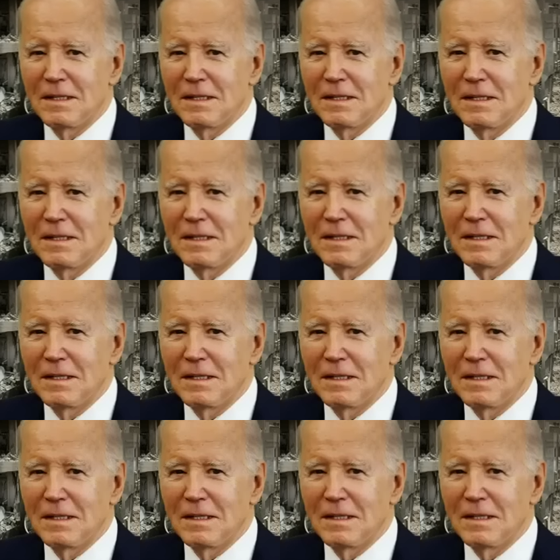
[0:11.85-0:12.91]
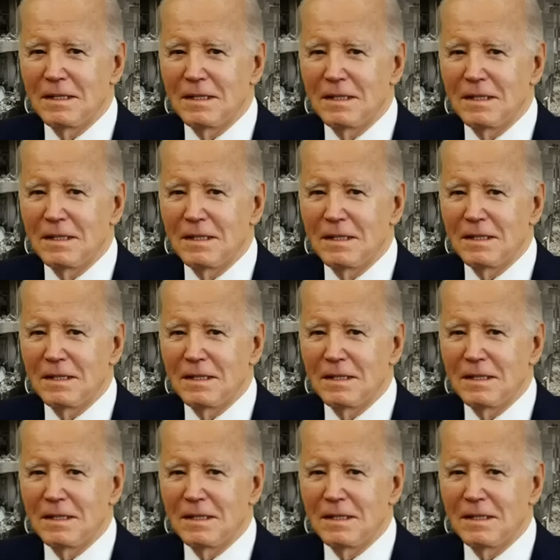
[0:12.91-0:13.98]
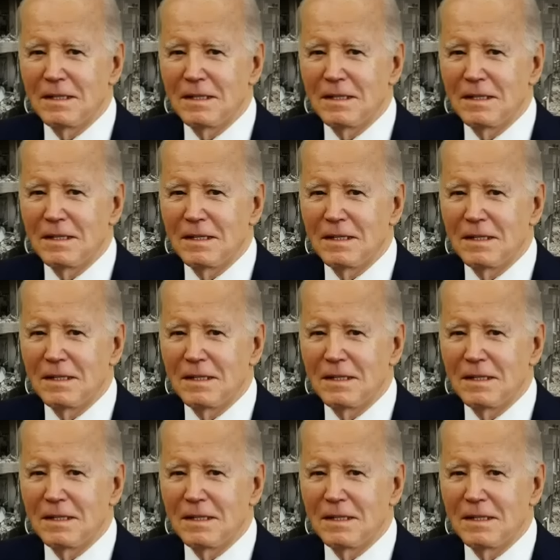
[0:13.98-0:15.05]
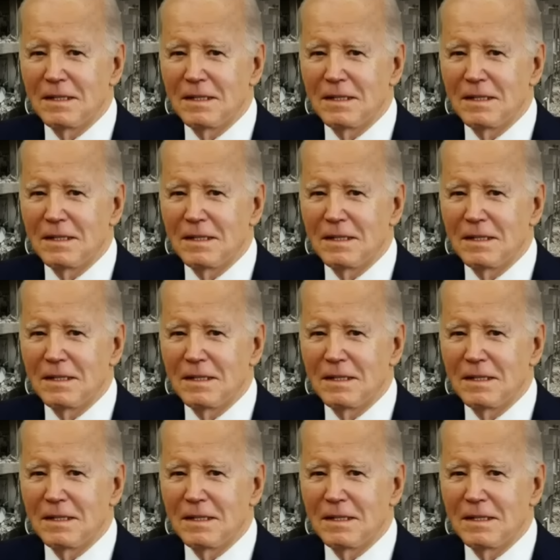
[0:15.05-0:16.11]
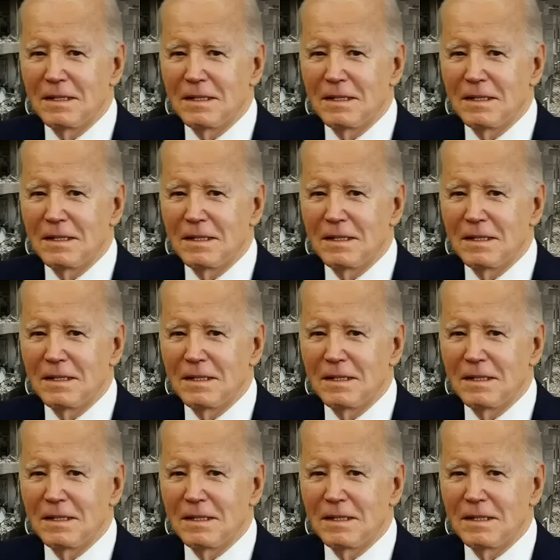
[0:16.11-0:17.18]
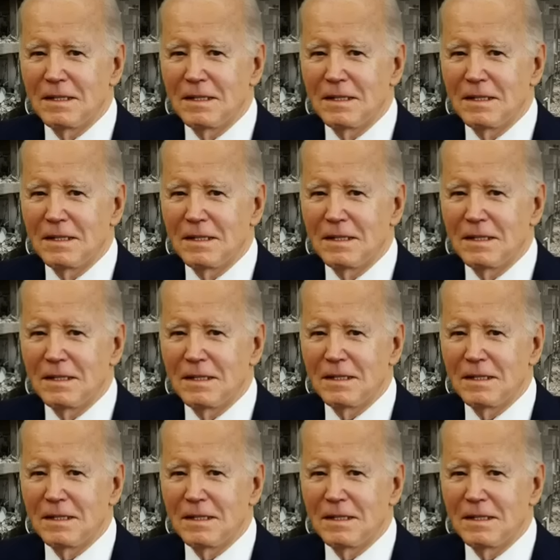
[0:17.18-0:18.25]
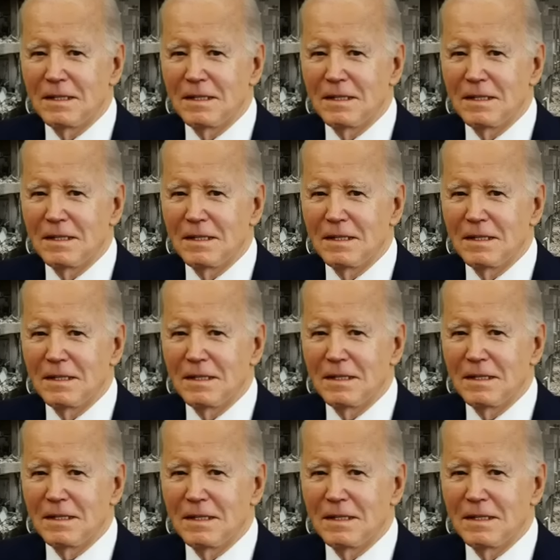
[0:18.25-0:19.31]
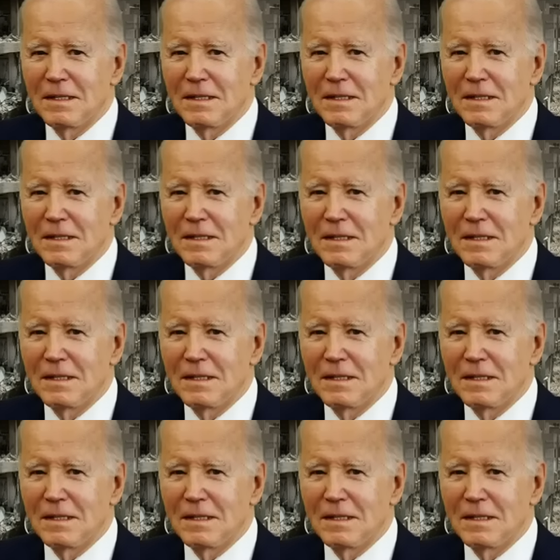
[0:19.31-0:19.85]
No words are spoken by the person on screen.